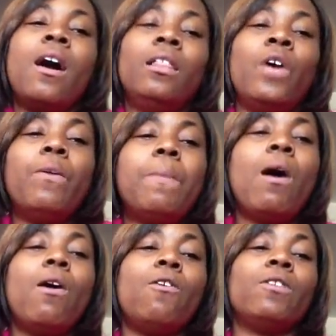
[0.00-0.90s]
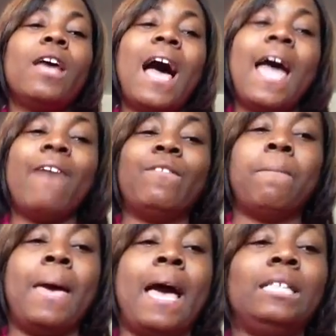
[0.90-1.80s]
Lo and behold, I have a
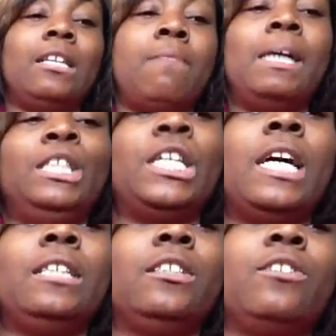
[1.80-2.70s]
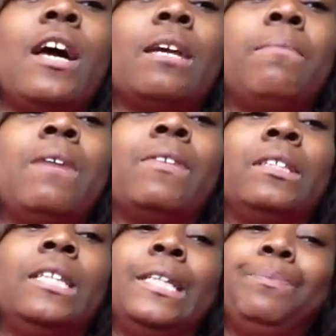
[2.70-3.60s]
mass on my chest. You're not going to be able to
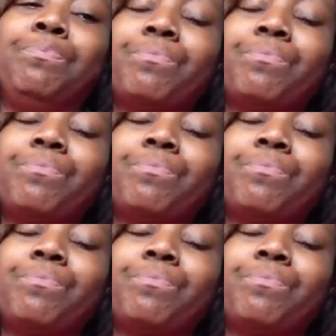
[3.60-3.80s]
see it.